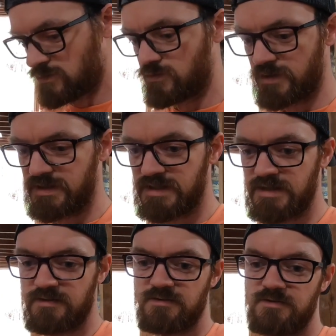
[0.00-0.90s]
we're gonna
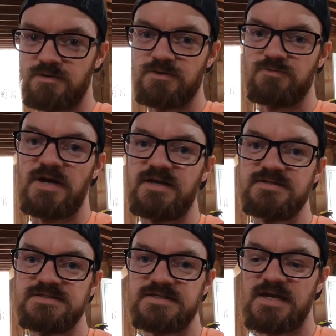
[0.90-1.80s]
get ride
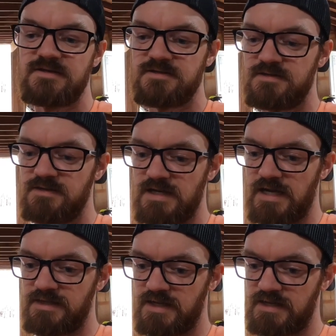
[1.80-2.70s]
heights set,
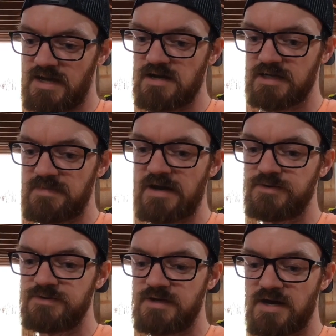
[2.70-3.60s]
and then I'll get back
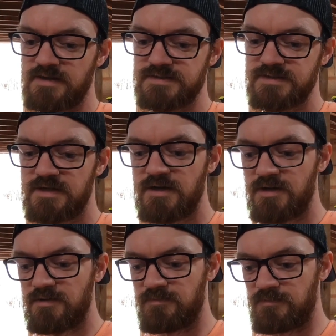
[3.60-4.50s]
with you guys
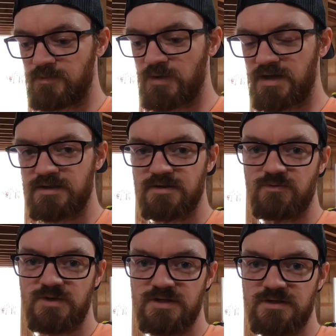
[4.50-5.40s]
when
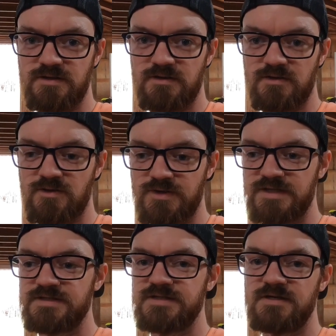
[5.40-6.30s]
we go to
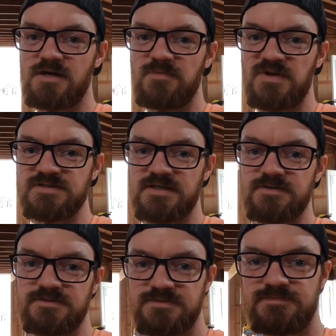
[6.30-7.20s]
get this thing up on scales.